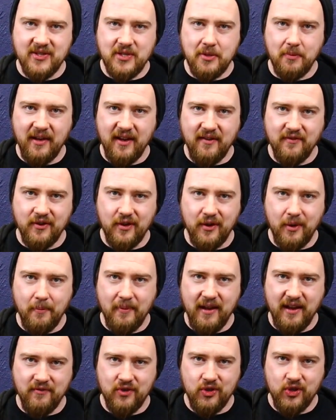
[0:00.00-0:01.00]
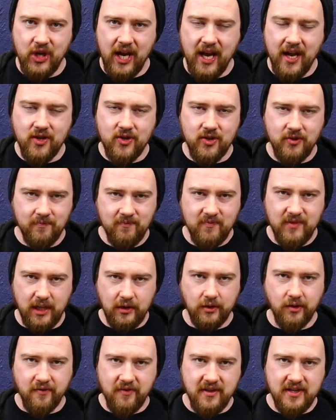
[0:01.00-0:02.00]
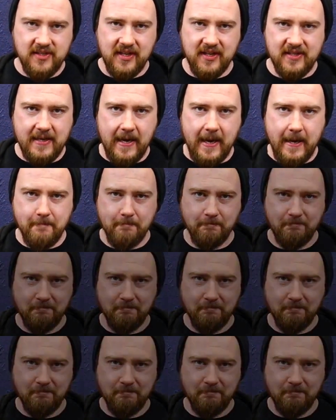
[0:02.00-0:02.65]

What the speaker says: as a bit of a change. Love this guitar.